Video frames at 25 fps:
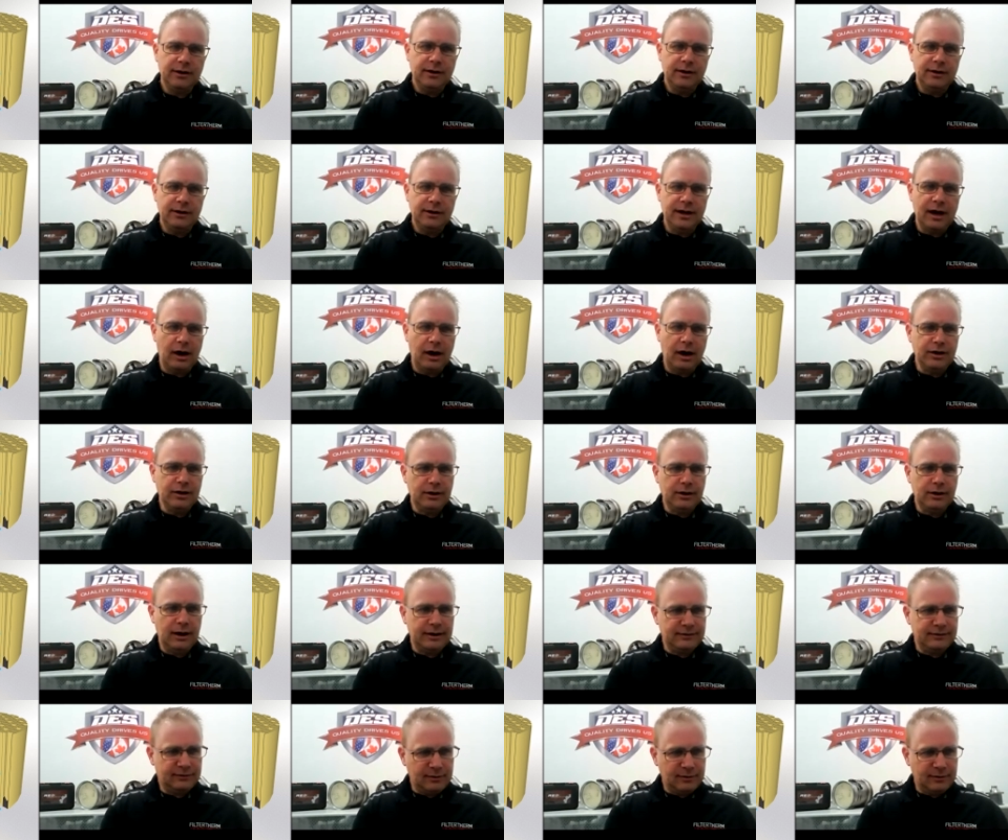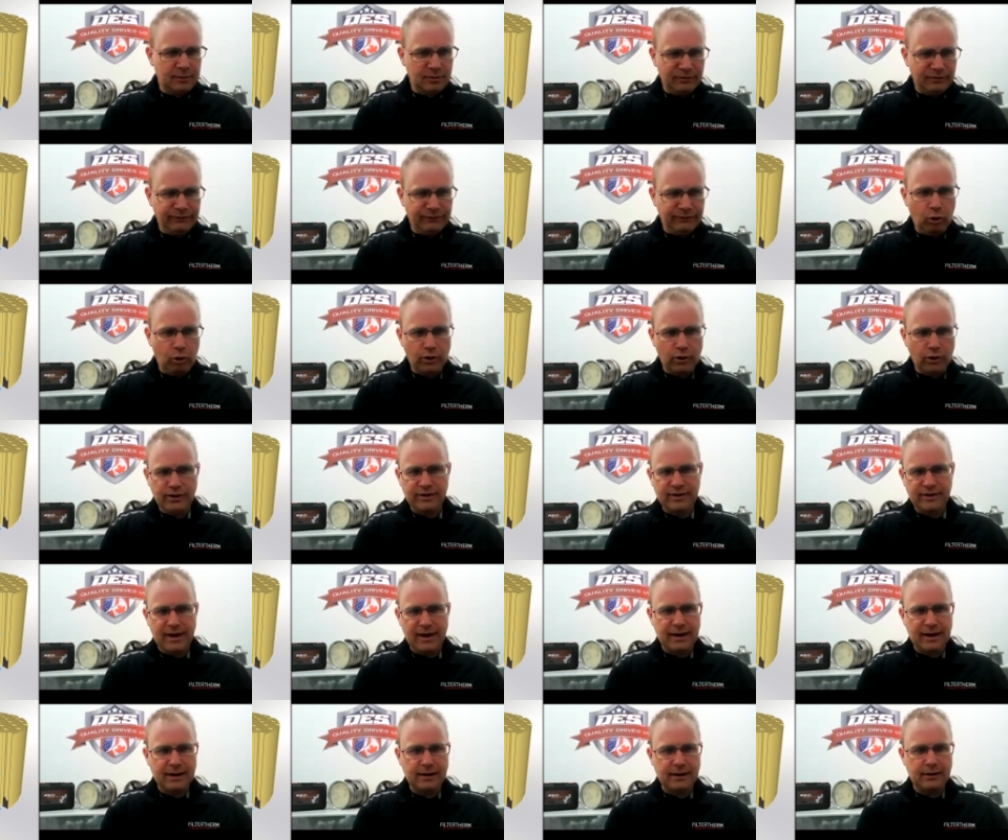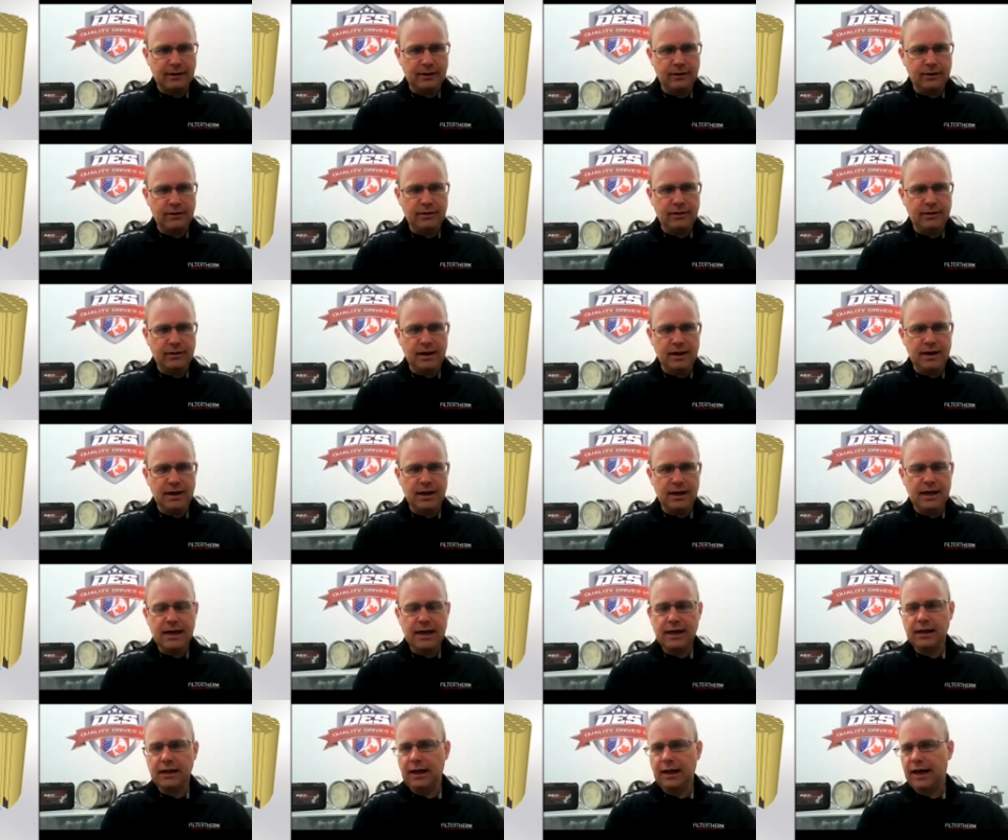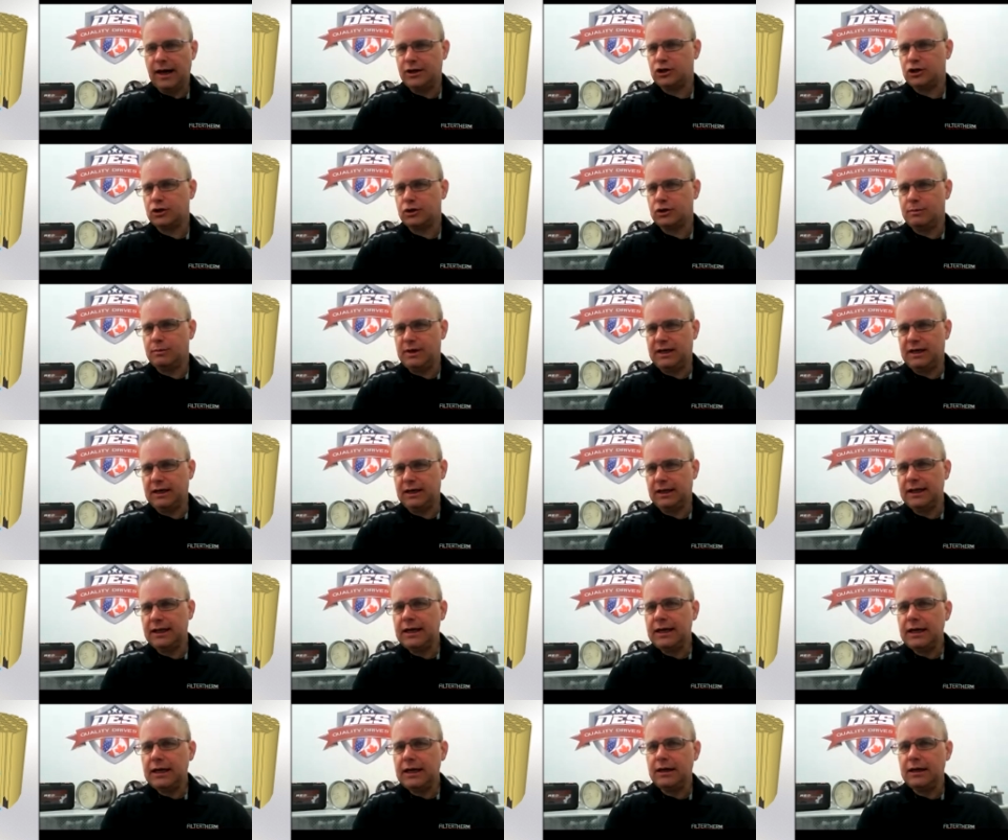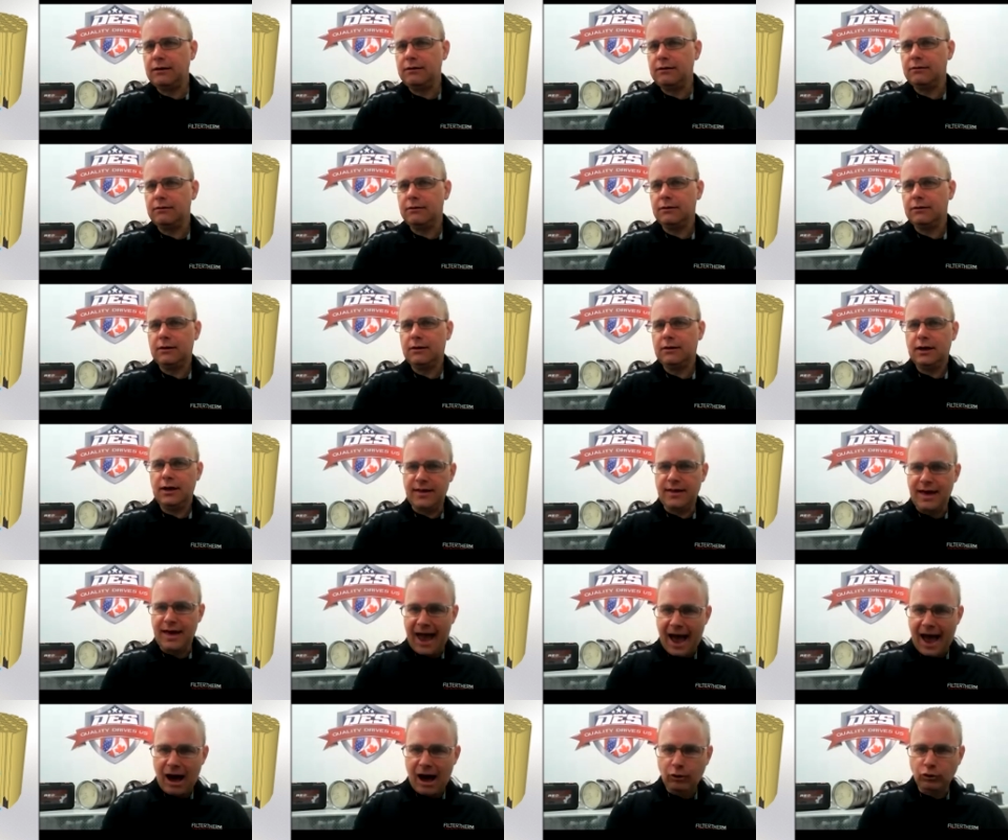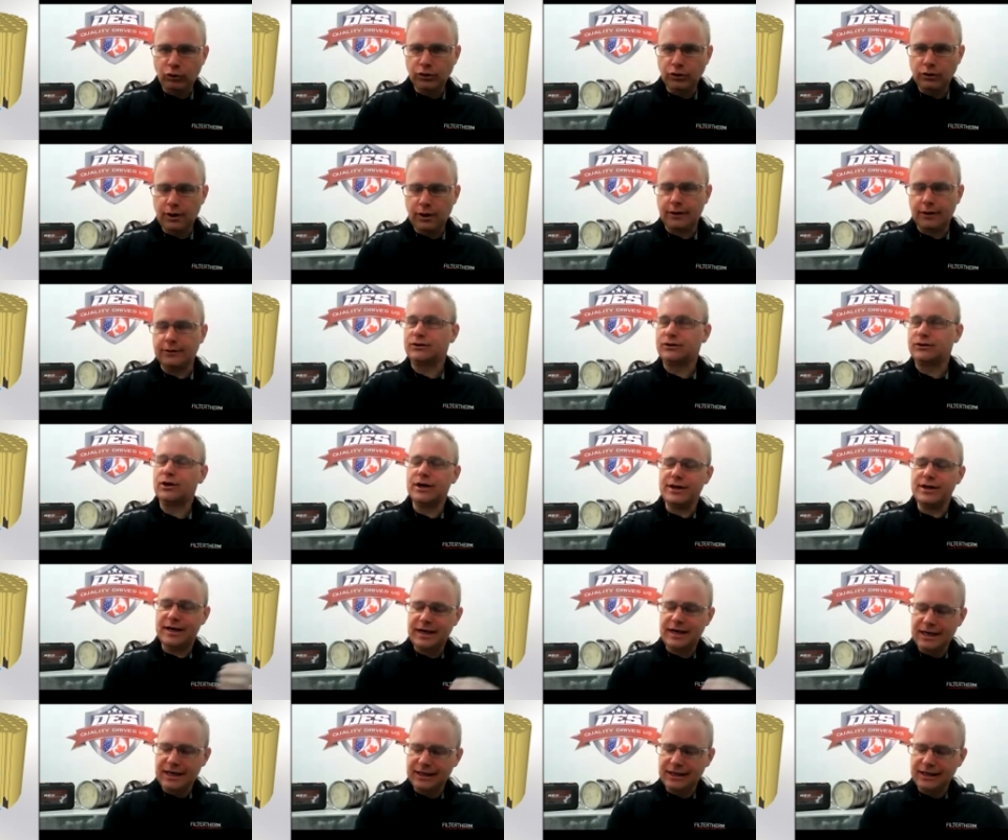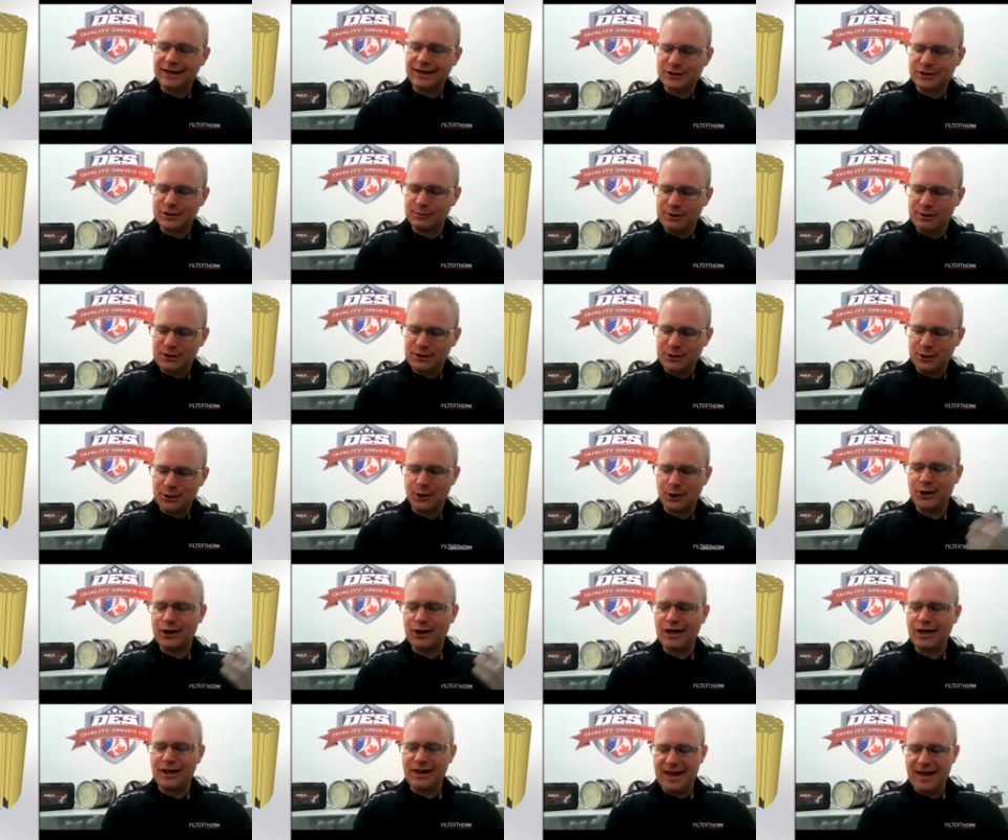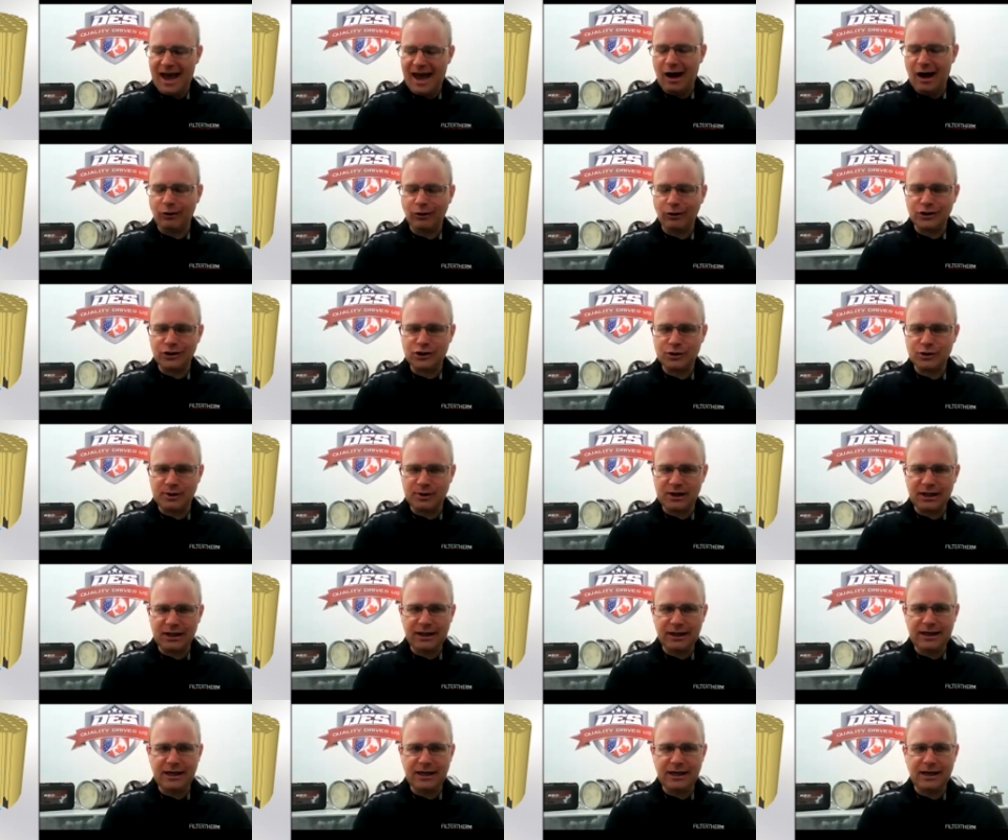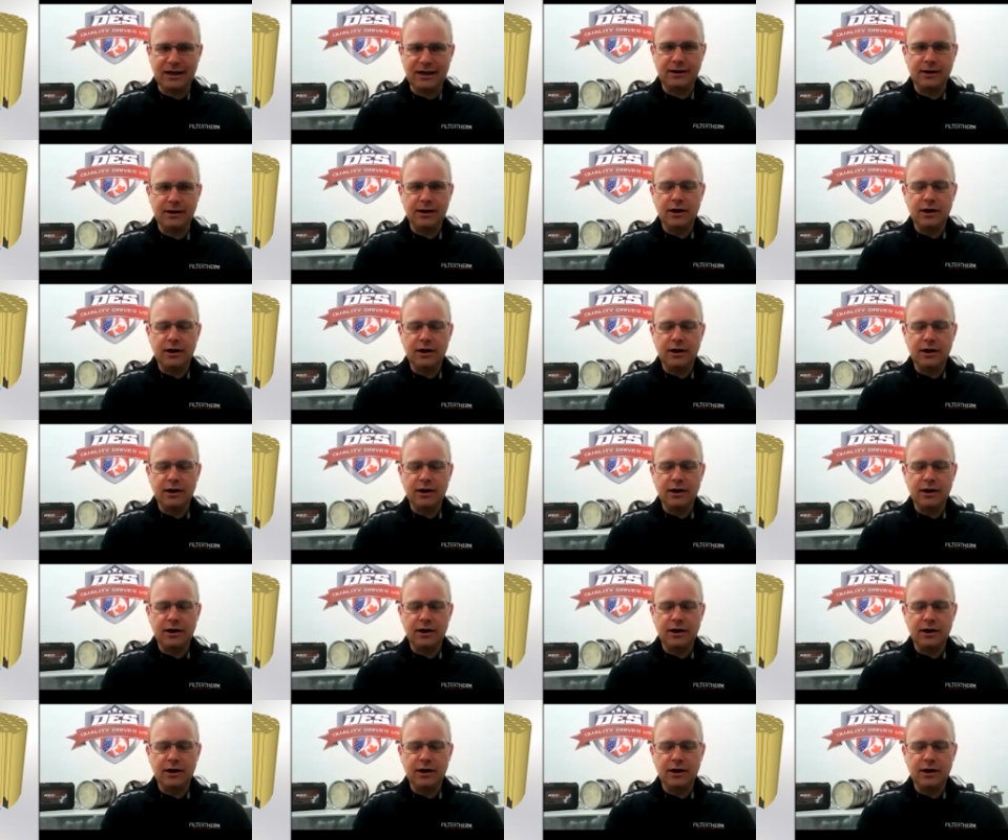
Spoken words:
Now I said before that the inlet should be clean and the inlet should be dirty and the outlet should be clean.